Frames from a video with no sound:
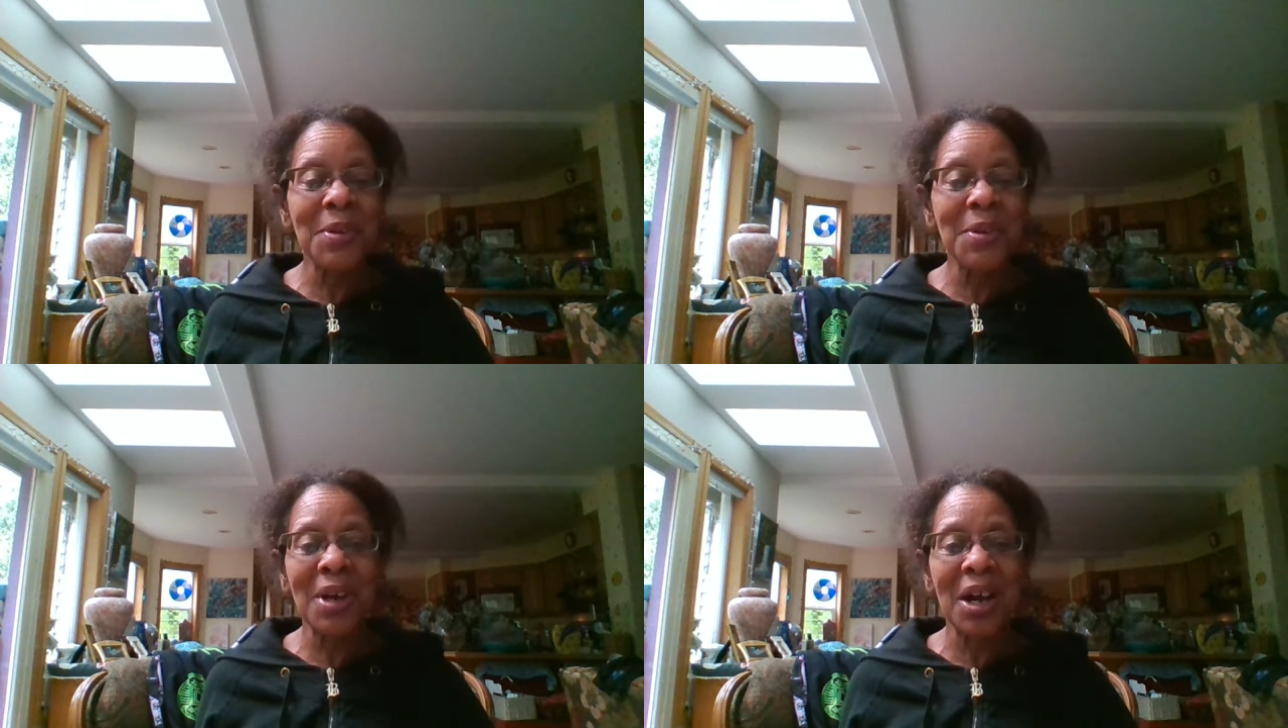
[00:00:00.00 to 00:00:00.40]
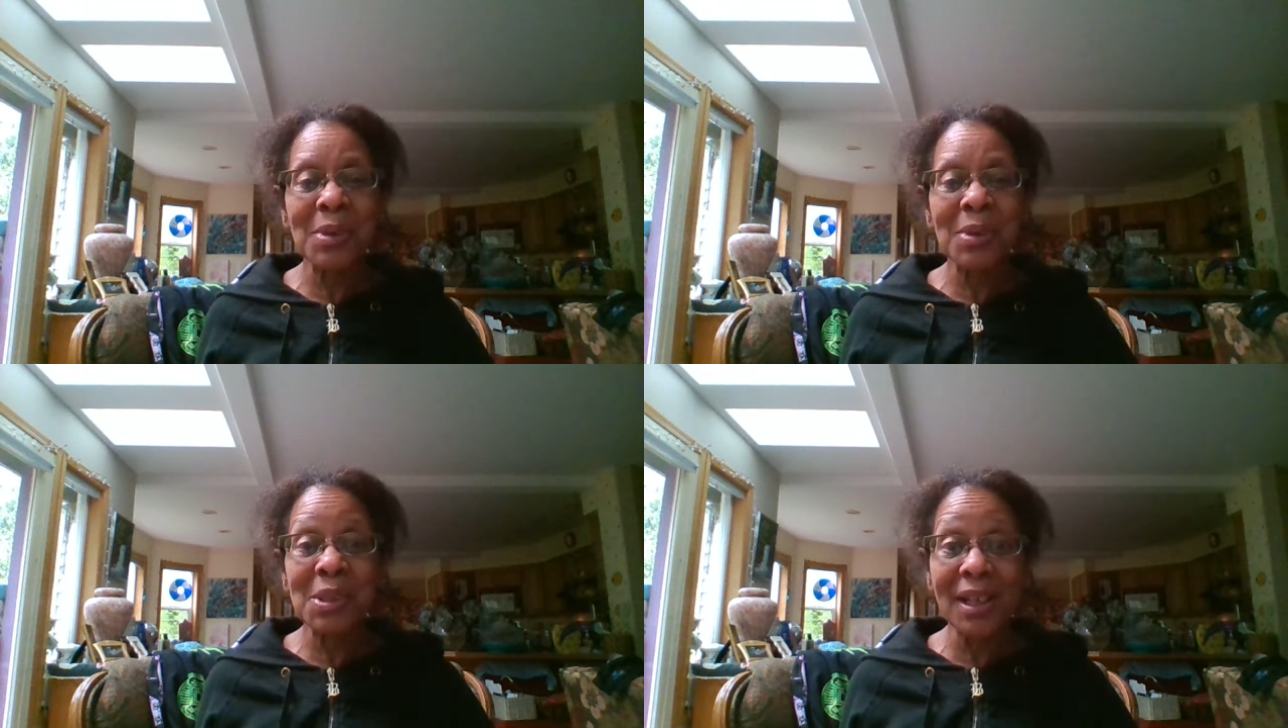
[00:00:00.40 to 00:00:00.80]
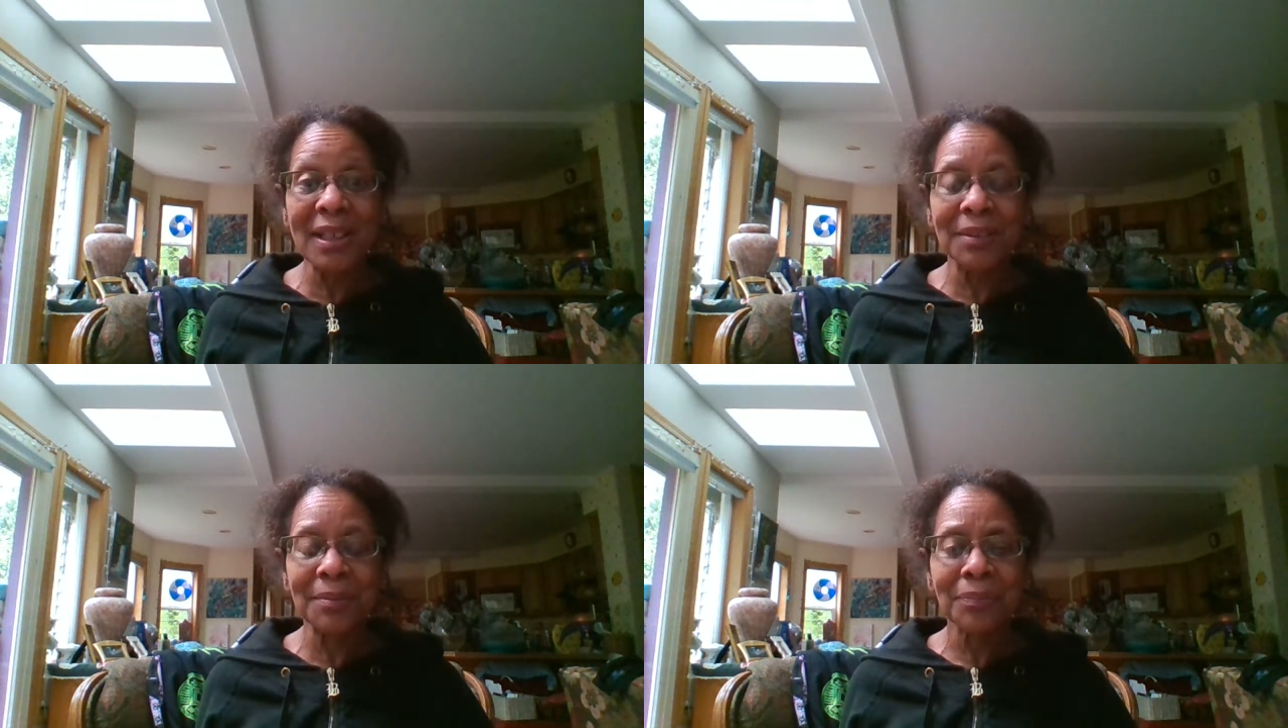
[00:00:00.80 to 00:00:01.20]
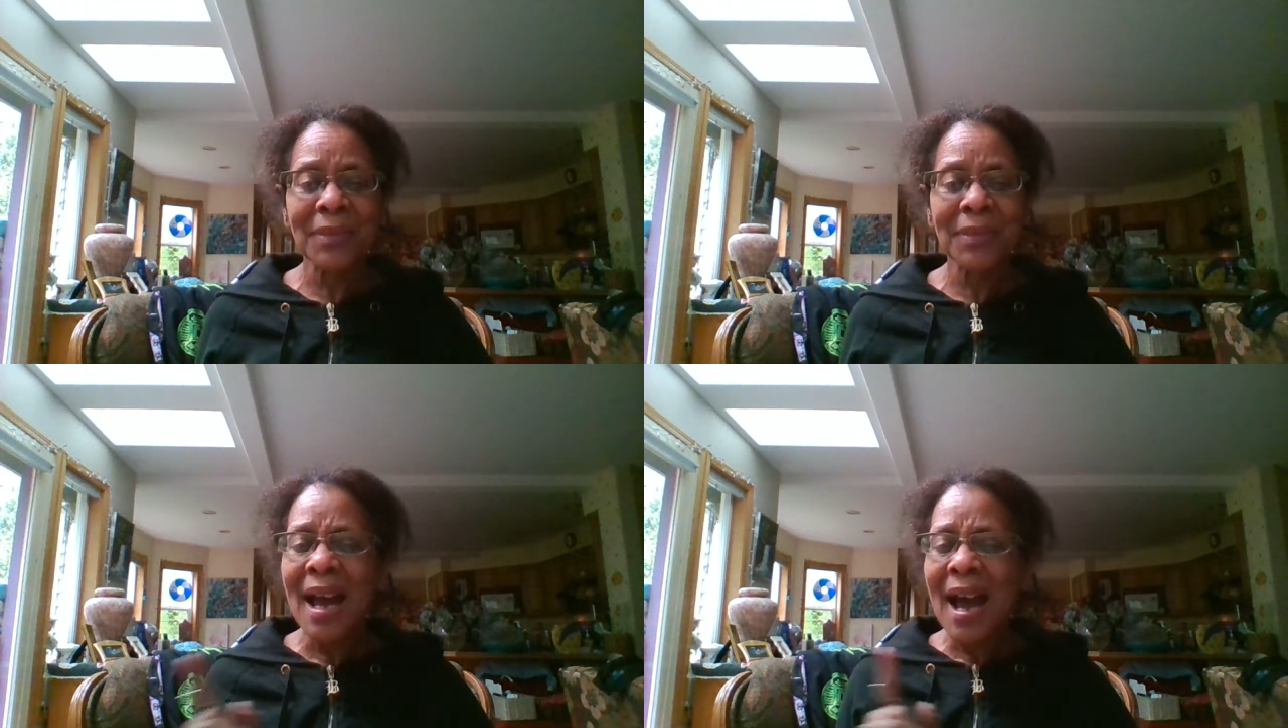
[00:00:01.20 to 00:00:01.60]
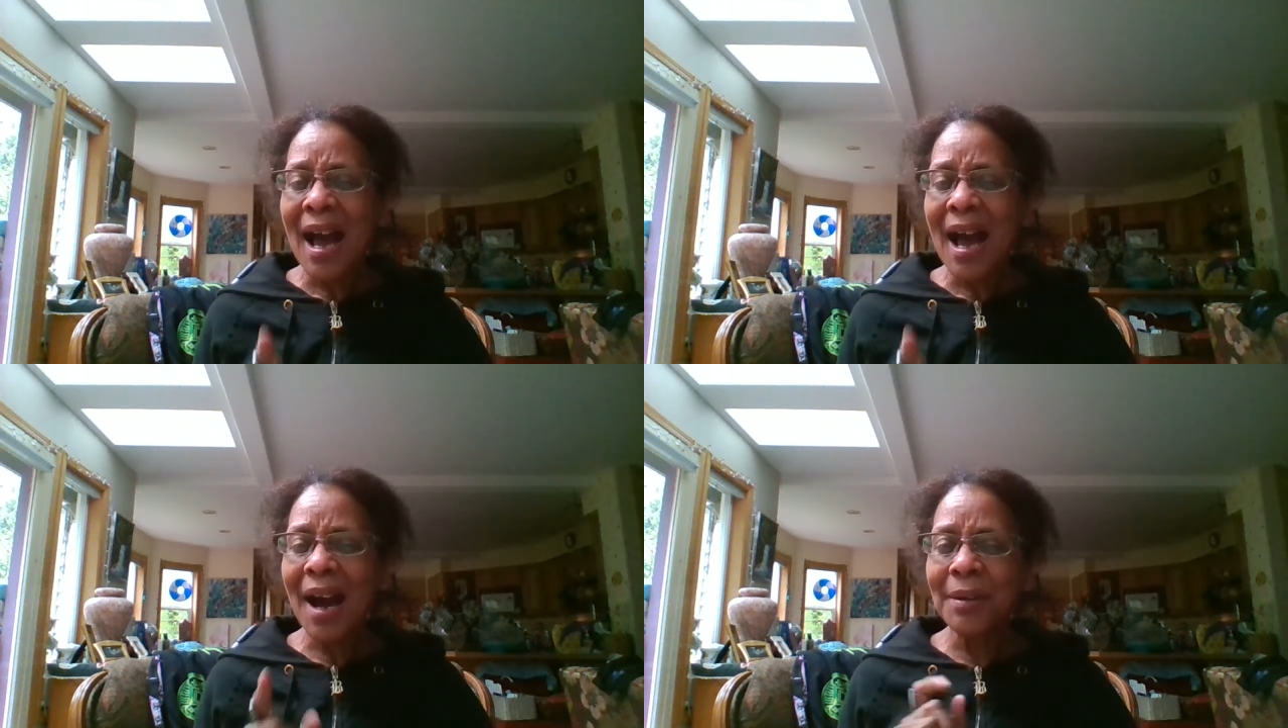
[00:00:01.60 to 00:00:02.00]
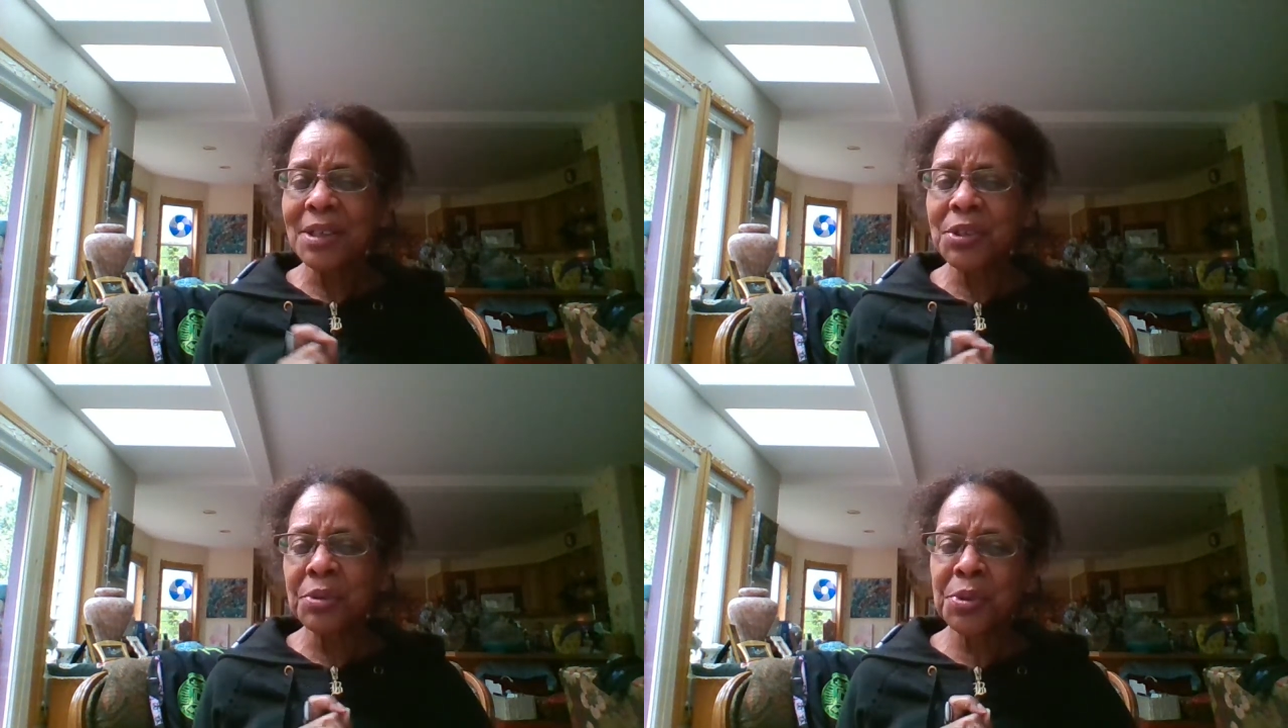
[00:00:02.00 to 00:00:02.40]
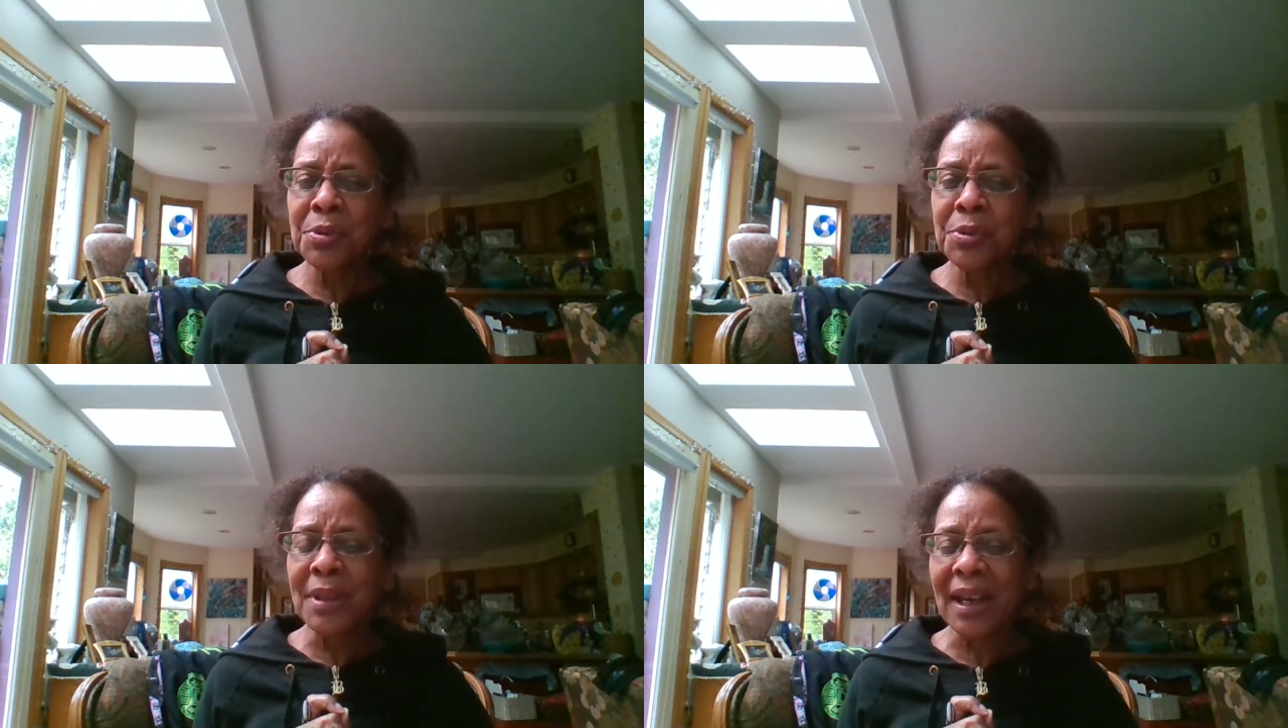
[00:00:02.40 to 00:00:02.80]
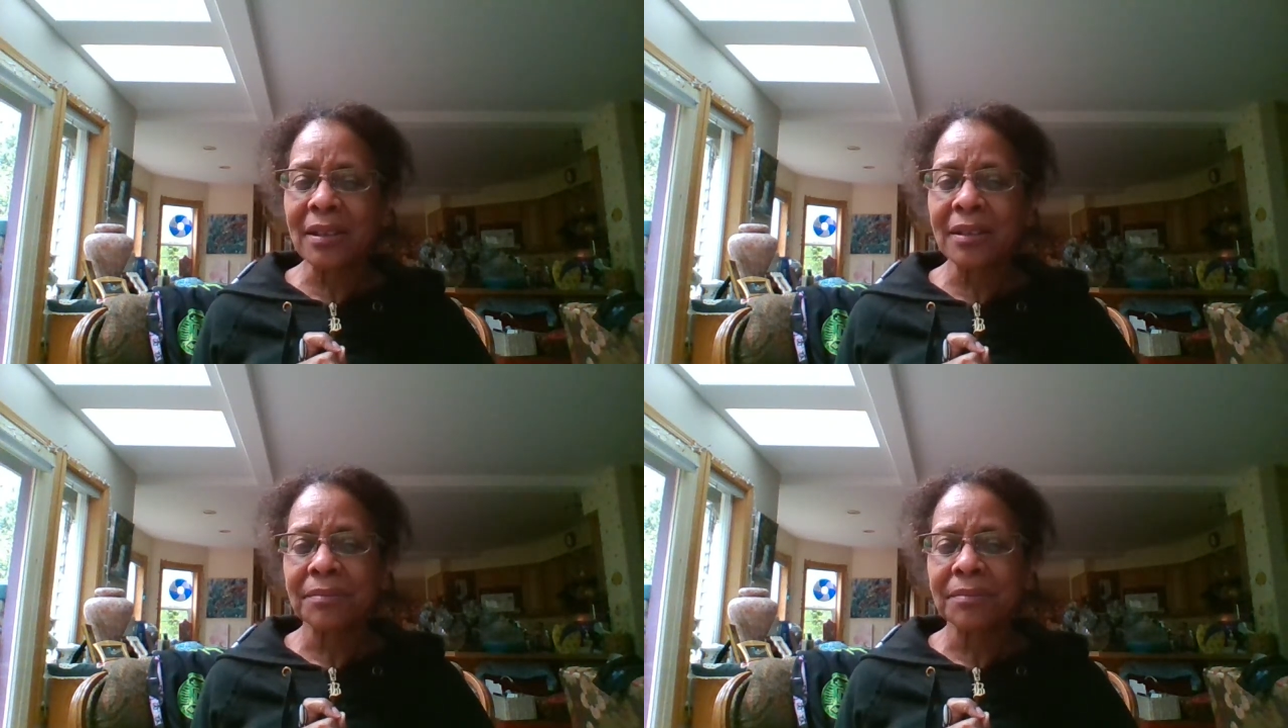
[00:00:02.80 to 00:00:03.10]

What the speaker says: always wanted, how did you do that?